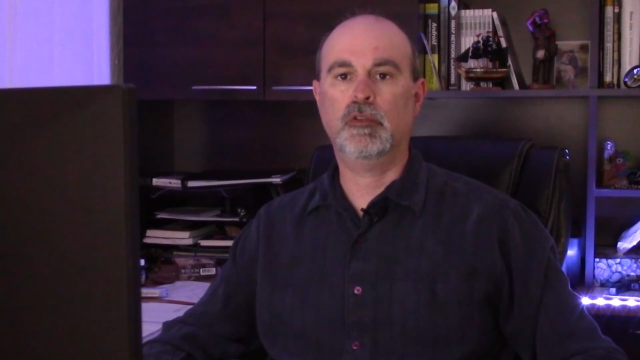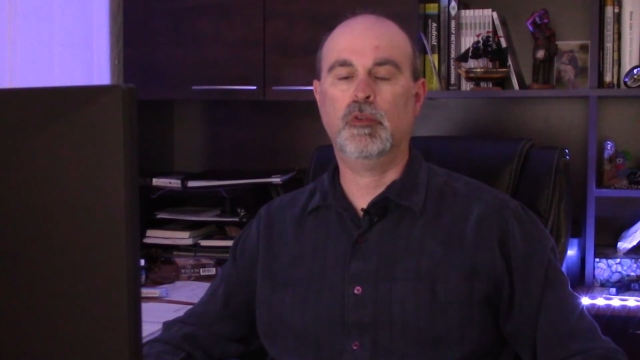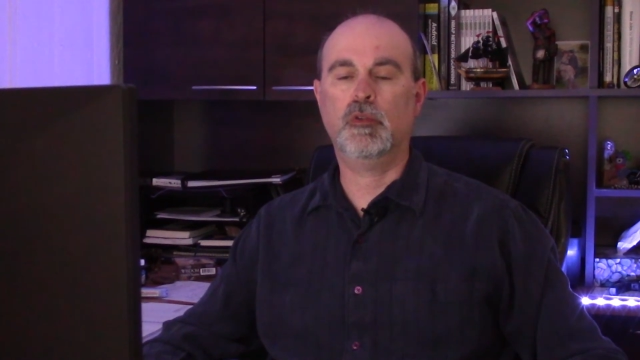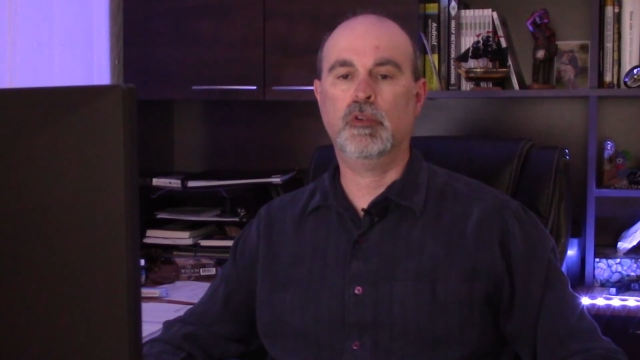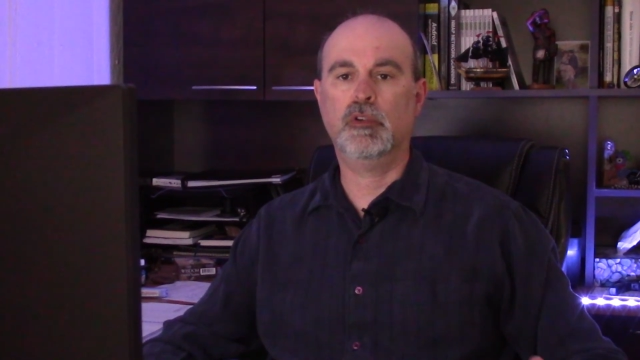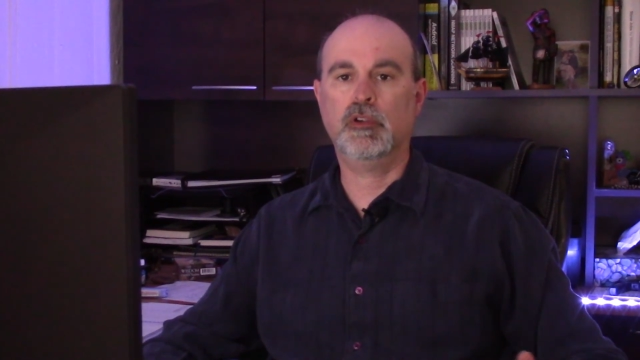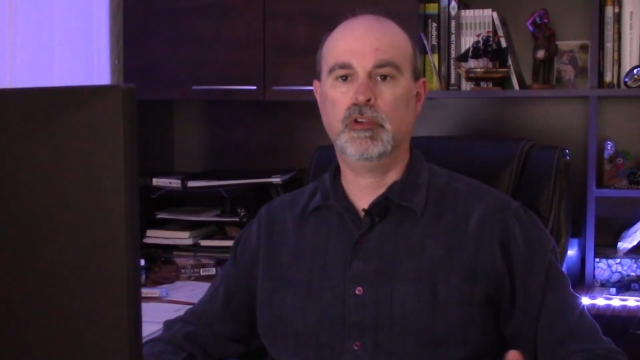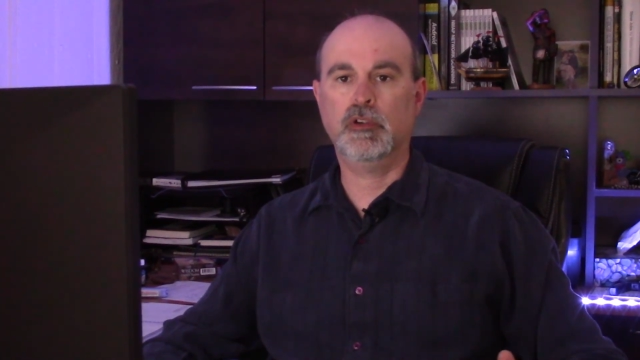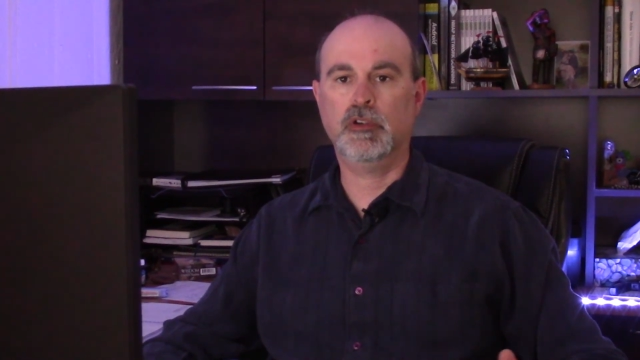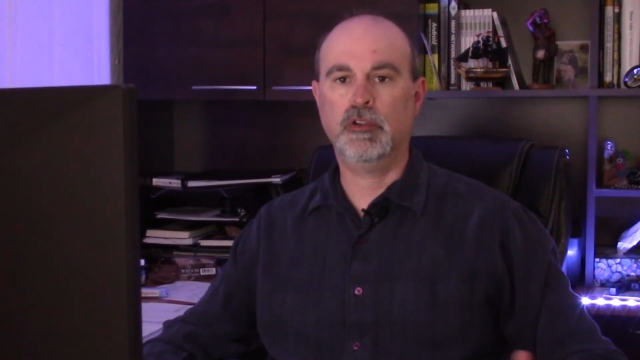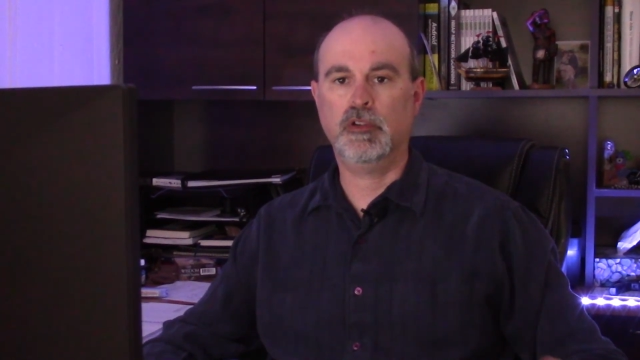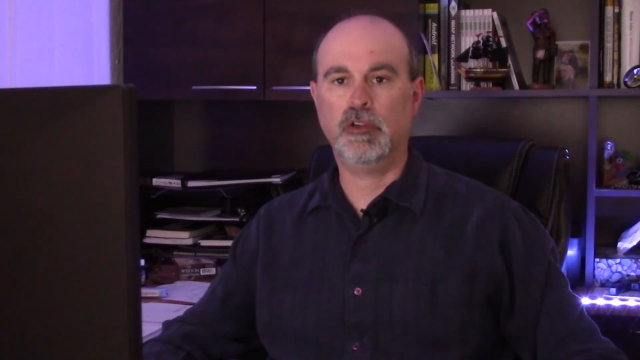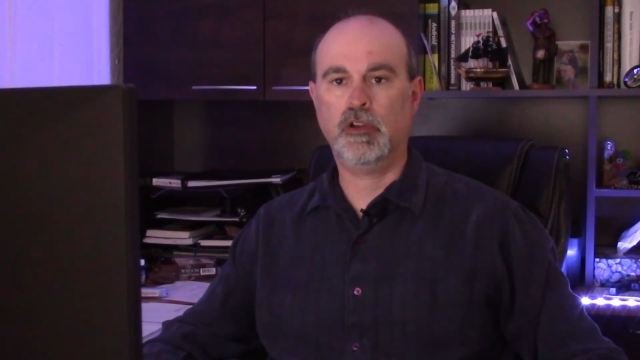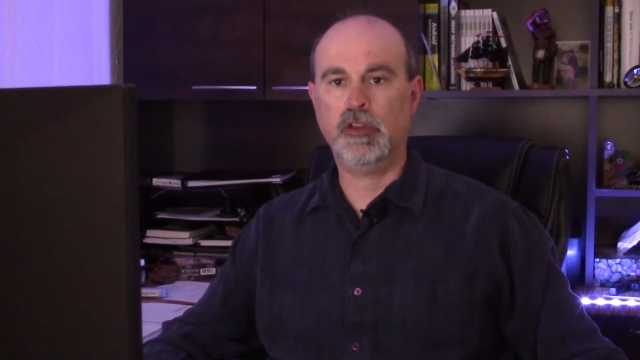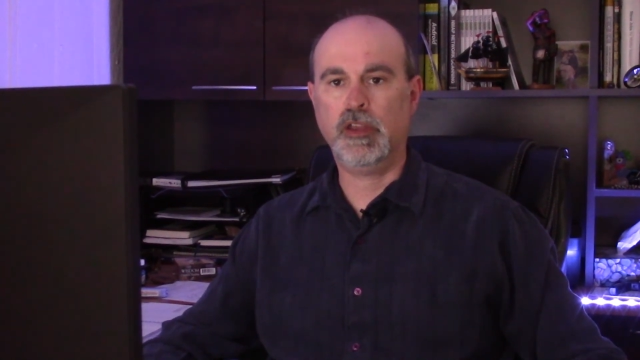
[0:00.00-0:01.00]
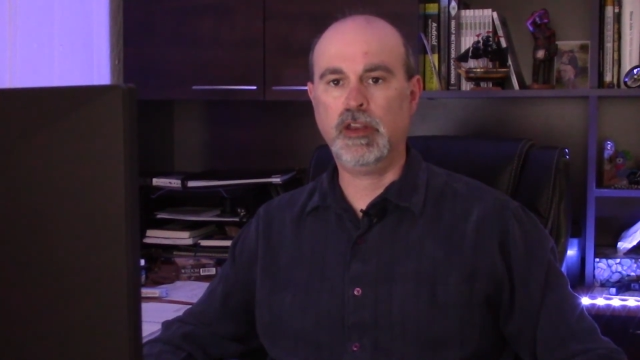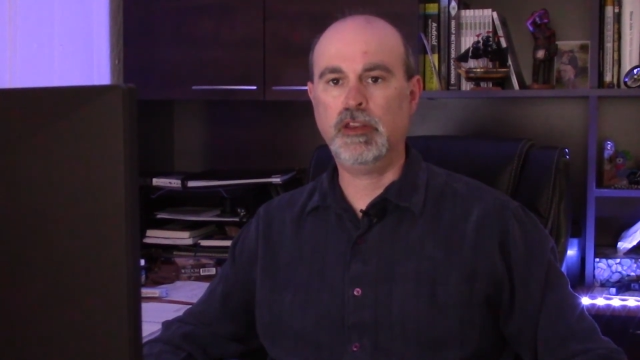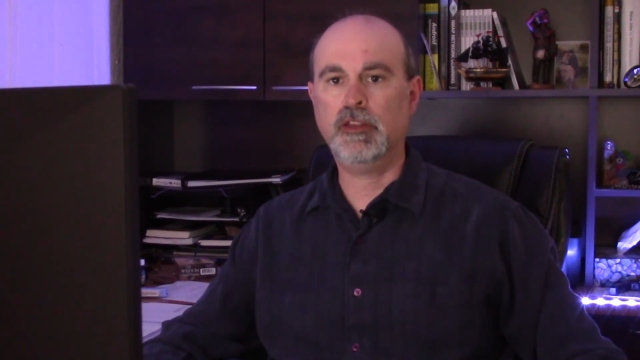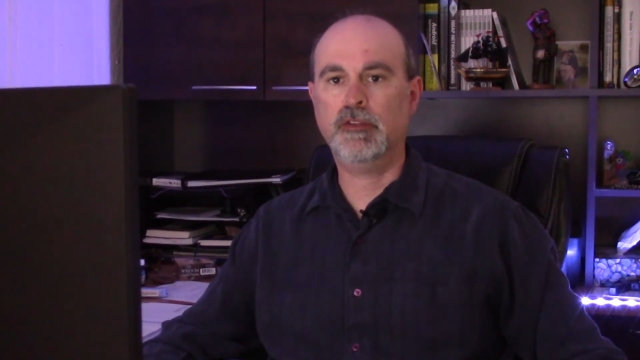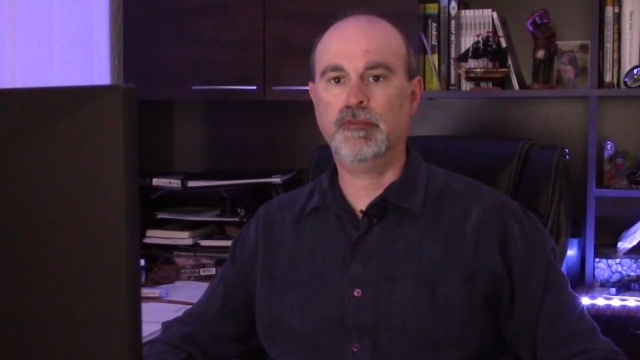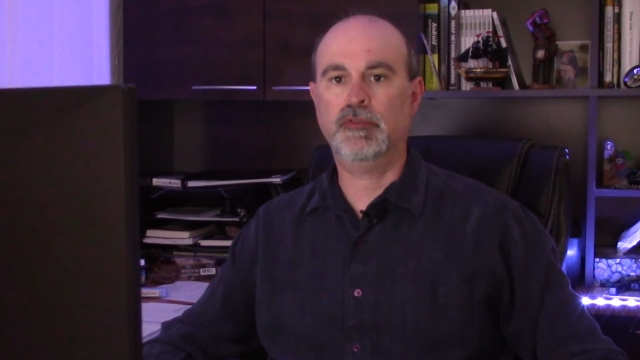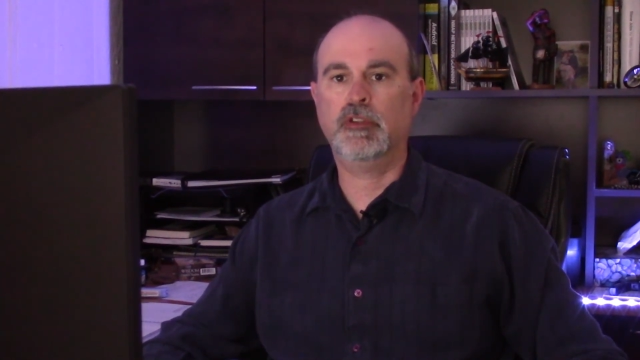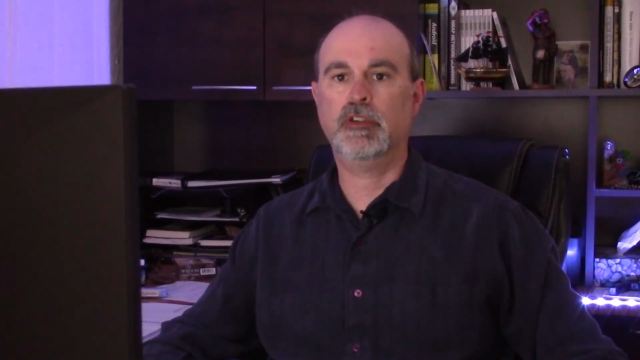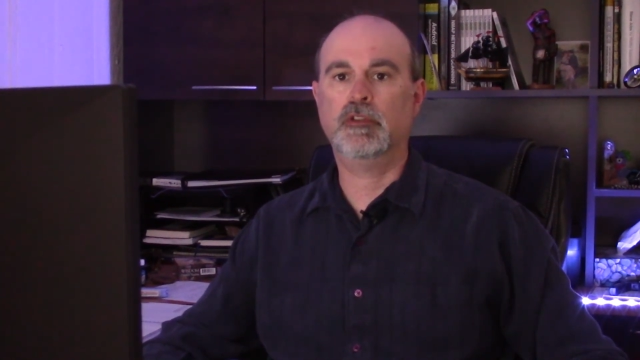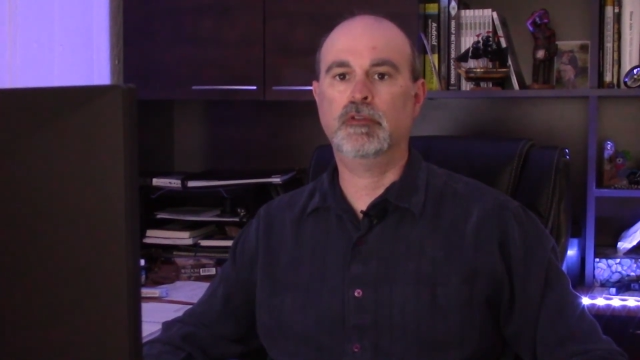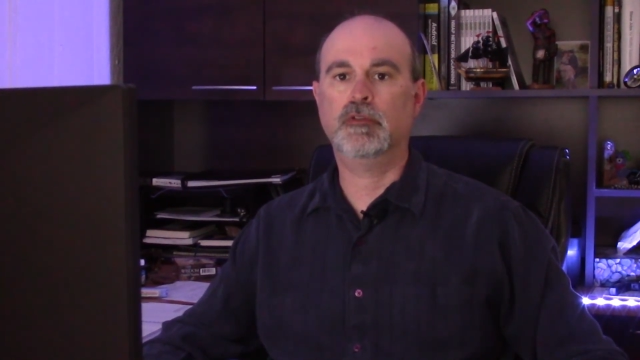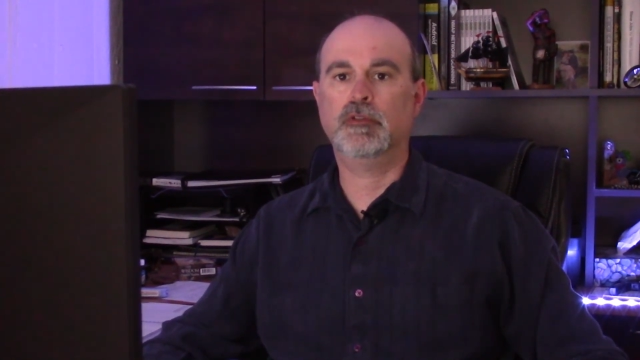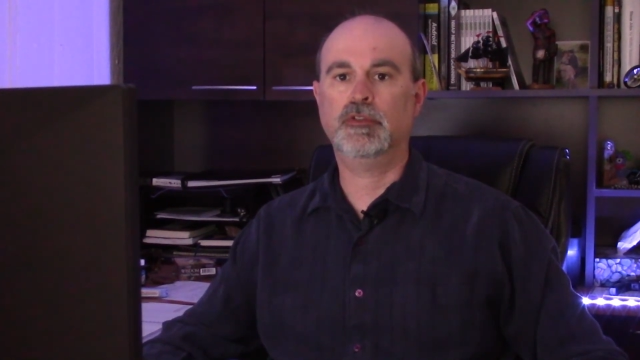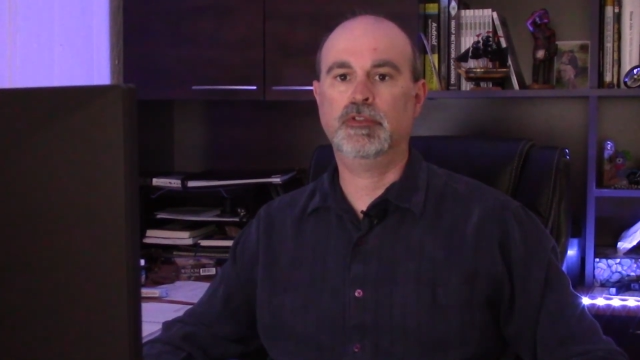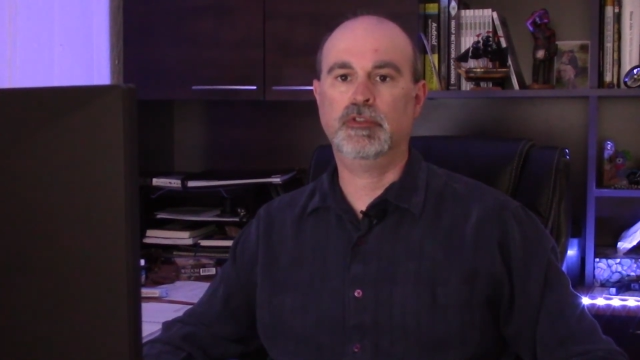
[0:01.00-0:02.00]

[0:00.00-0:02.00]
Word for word: or any of the Google